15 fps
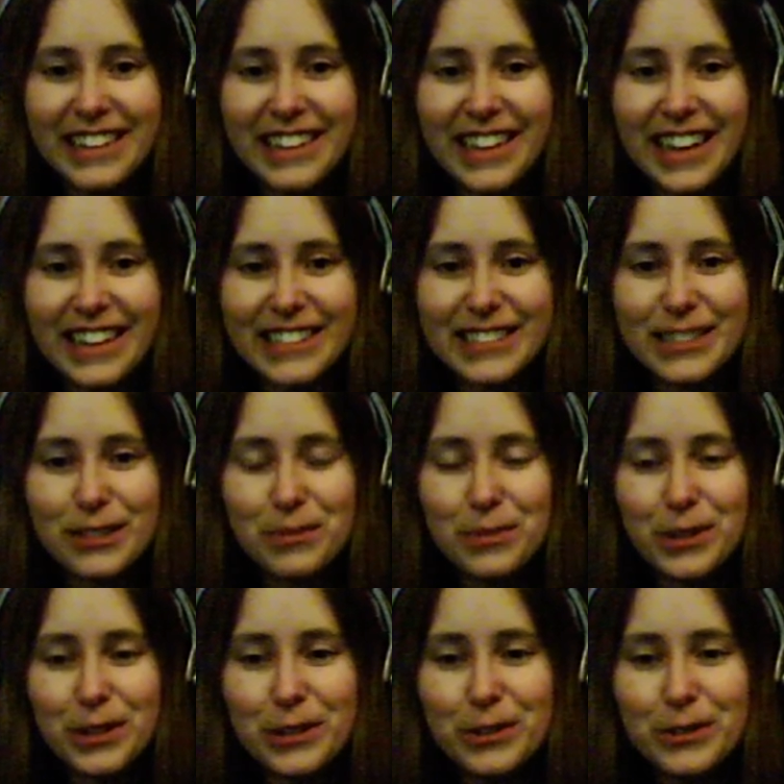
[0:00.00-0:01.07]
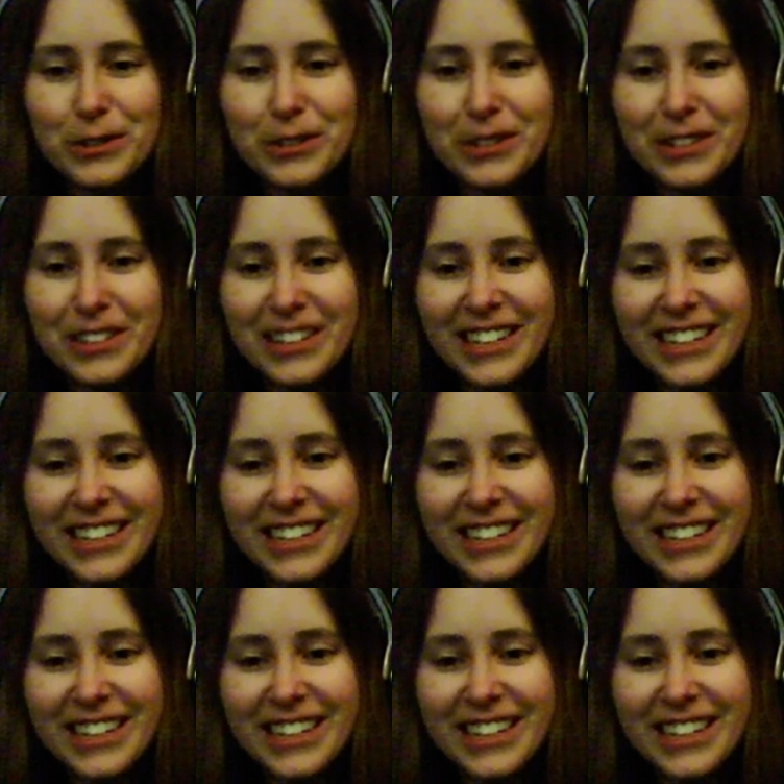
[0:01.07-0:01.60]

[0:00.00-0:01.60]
That is super cool.